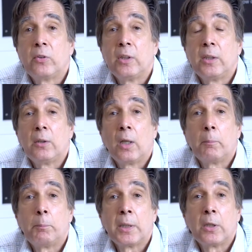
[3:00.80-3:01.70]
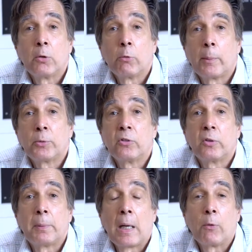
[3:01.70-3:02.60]
seen big interruptions
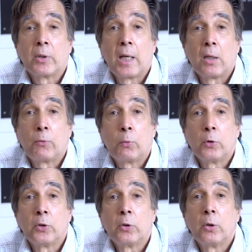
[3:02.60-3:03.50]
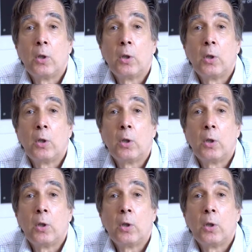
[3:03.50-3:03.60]
of power in California.